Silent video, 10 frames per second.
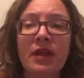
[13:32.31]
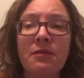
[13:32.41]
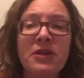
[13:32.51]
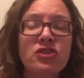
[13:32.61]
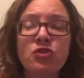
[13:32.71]

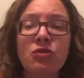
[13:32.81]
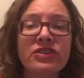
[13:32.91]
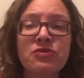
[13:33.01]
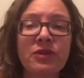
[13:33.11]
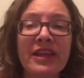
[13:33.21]
Middle school
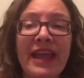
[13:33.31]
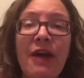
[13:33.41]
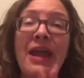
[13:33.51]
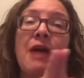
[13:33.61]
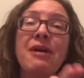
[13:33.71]
doesn't really
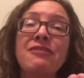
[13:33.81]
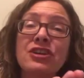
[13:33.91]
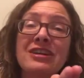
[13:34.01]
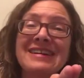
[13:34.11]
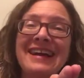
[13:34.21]
count.
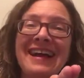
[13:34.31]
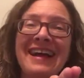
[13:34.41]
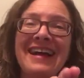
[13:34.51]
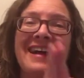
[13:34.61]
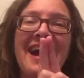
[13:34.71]
However,
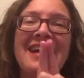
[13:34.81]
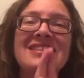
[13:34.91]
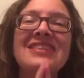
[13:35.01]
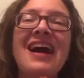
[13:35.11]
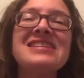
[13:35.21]

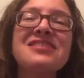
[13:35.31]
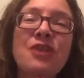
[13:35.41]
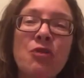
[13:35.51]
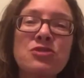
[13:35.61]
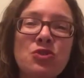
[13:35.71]
lots of
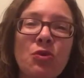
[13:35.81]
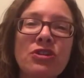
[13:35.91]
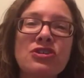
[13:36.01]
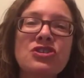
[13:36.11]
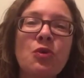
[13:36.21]

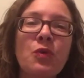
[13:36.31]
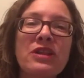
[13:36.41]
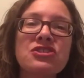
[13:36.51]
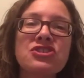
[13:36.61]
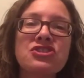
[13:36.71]
homeschoolers
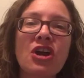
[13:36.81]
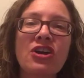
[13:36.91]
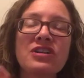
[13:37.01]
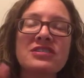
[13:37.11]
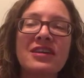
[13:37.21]
will
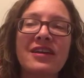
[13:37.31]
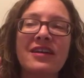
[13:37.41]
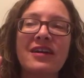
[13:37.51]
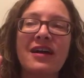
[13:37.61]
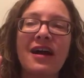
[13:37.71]
start
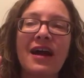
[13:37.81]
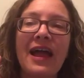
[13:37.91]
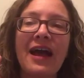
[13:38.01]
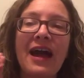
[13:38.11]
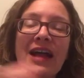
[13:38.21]

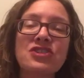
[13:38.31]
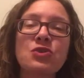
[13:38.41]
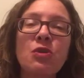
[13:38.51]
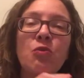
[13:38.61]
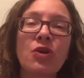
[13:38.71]
high
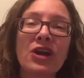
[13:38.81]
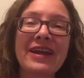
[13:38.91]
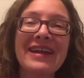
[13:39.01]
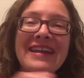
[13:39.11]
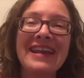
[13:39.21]
school
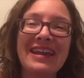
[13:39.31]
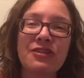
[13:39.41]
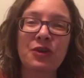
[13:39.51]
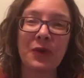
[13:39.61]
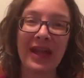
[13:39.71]
work in
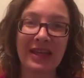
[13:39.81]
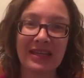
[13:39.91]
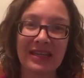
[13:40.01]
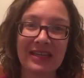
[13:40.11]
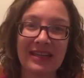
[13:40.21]
8th grade.
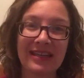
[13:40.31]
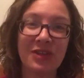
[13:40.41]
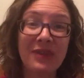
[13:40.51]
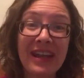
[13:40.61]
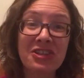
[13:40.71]

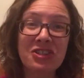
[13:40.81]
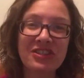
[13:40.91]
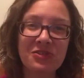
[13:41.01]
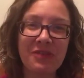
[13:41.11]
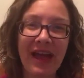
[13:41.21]
You can actually
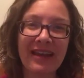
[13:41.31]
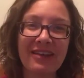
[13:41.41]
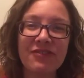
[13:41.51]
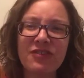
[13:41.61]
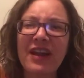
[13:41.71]
do that.
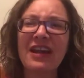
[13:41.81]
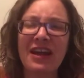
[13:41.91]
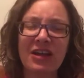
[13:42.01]
If you've got